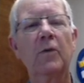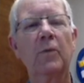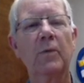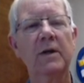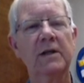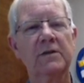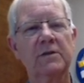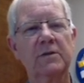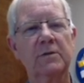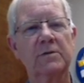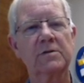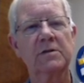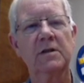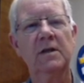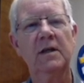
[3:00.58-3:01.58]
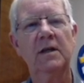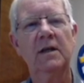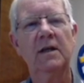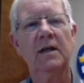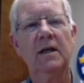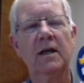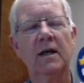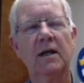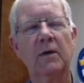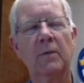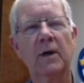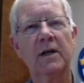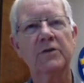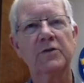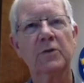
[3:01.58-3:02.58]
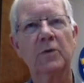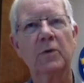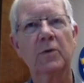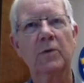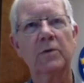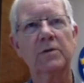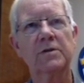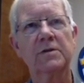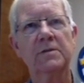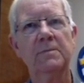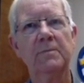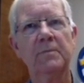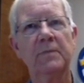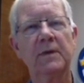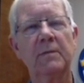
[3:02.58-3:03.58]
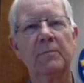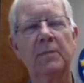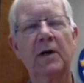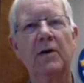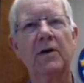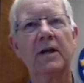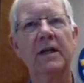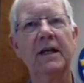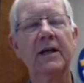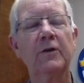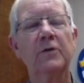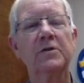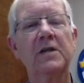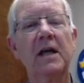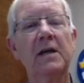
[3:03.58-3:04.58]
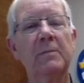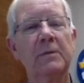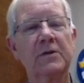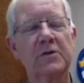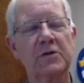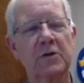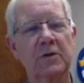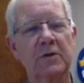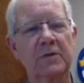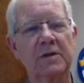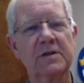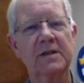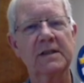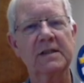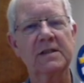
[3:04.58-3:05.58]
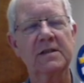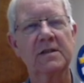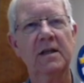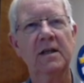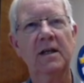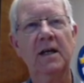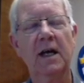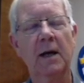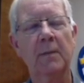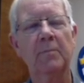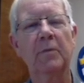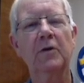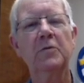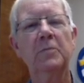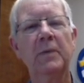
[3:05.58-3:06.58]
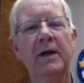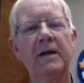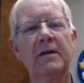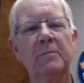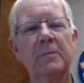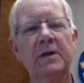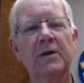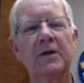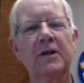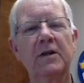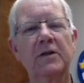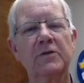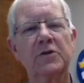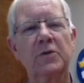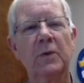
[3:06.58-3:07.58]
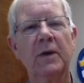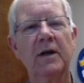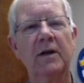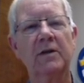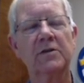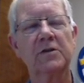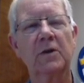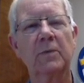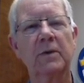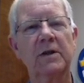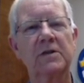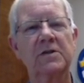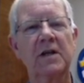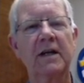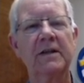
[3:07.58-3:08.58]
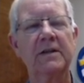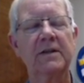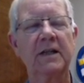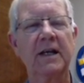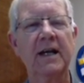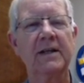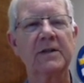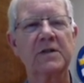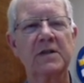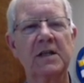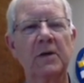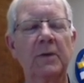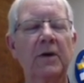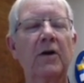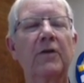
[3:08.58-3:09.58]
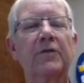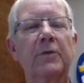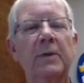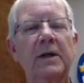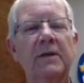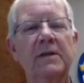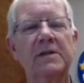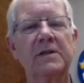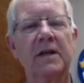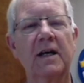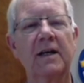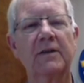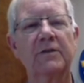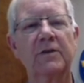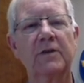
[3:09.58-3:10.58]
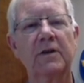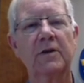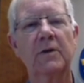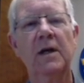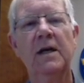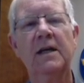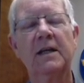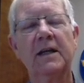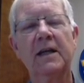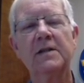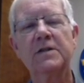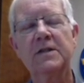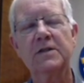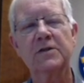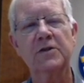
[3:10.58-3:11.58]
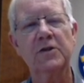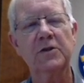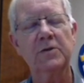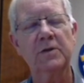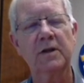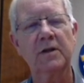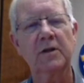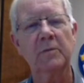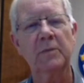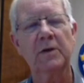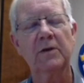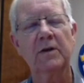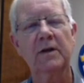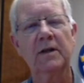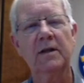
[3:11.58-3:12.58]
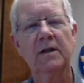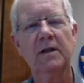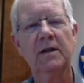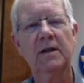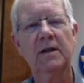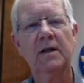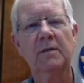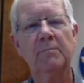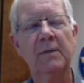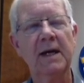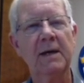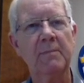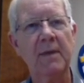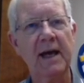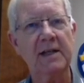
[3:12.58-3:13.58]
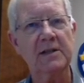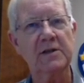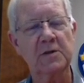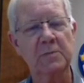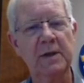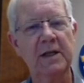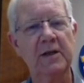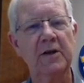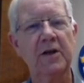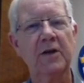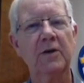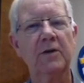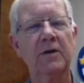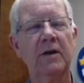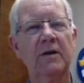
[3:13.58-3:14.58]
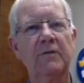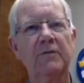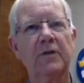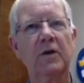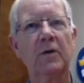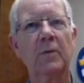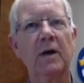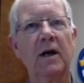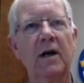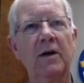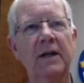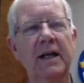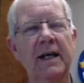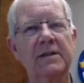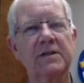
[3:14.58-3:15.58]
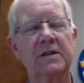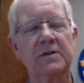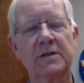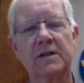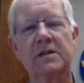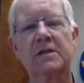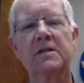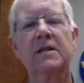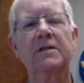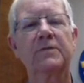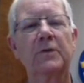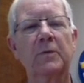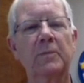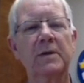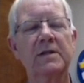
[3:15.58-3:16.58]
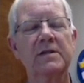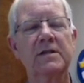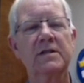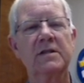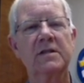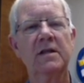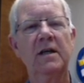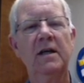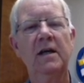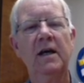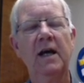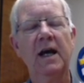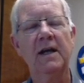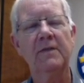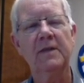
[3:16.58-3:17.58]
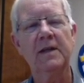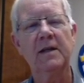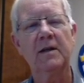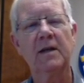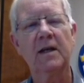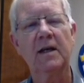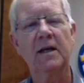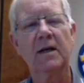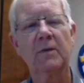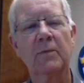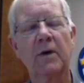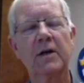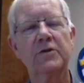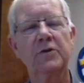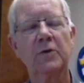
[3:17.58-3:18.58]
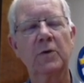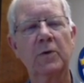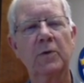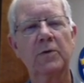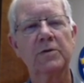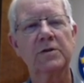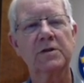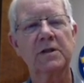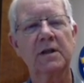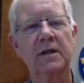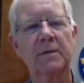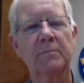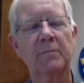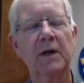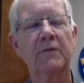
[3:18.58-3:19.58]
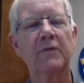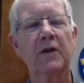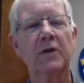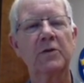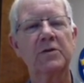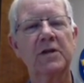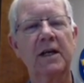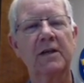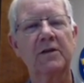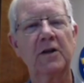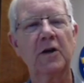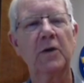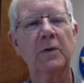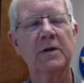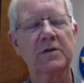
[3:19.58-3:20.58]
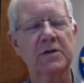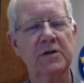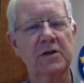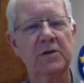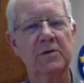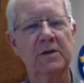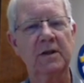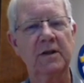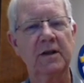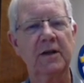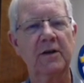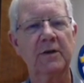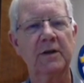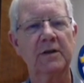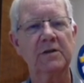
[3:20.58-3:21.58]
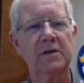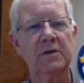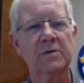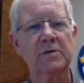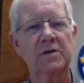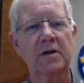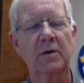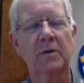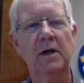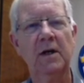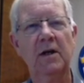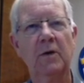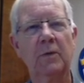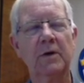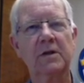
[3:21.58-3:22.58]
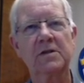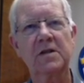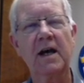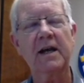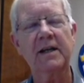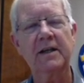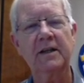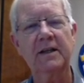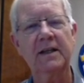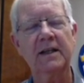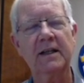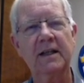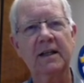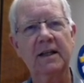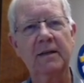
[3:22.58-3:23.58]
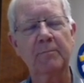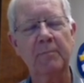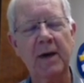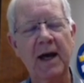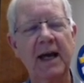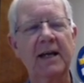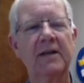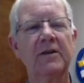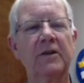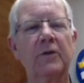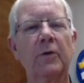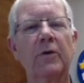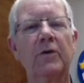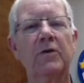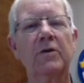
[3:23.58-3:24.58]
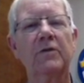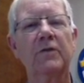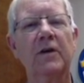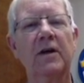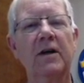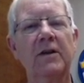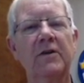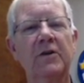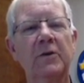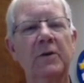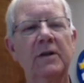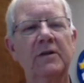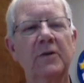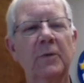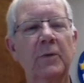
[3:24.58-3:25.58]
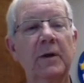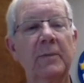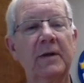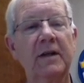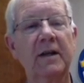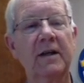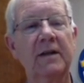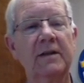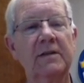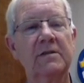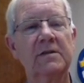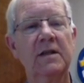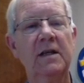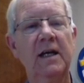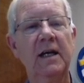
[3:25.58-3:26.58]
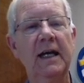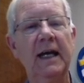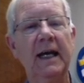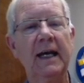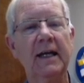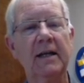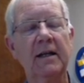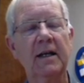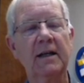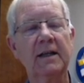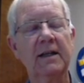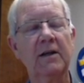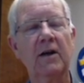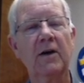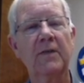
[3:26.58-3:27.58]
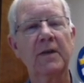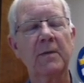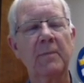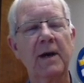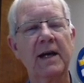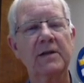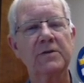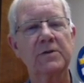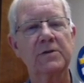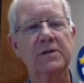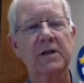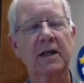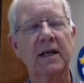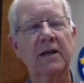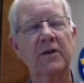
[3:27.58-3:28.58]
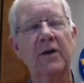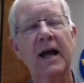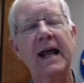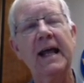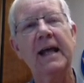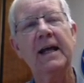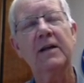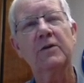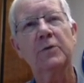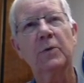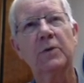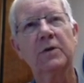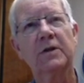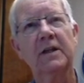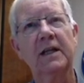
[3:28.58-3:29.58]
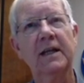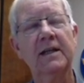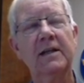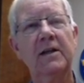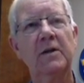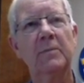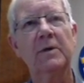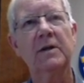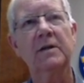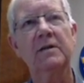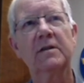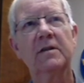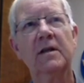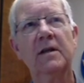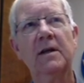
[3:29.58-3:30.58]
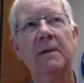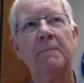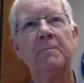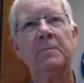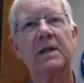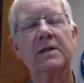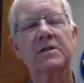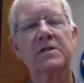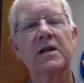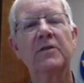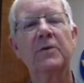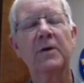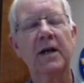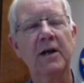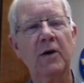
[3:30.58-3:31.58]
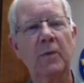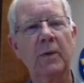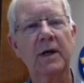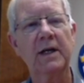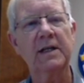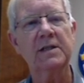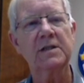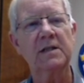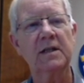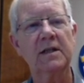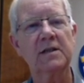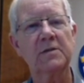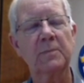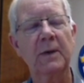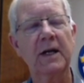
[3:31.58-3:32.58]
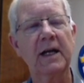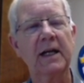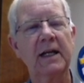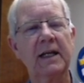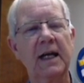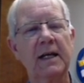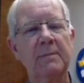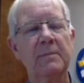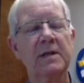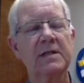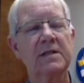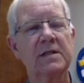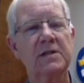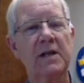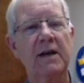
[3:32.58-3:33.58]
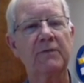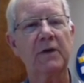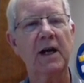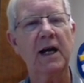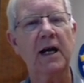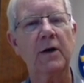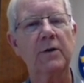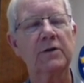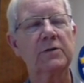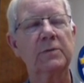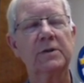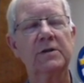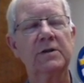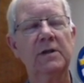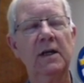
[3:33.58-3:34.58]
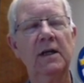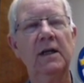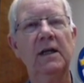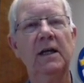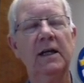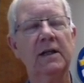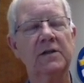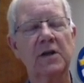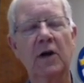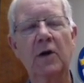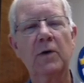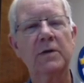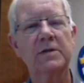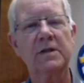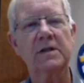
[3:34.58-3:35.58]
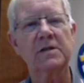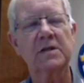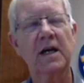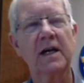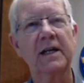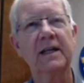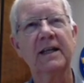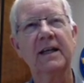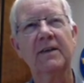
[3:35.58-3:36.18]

Rentals, uh, Roger Orr's party entertainment service. It's a blue painted building on the square. So we're excited to kind of see what all three of these guys will do. Casey's new to the community. Mad Max has been here for a while and has a successful business. And then uh, Roger Orr's uh, Buffalo Chateau is new to the area too. So we're excited to get back in the groove on doing the ribbon cuttings and uh, get all the ambassadors together. And toward the end of the month, Southern Airways is planning a business after hours, which is always exciting.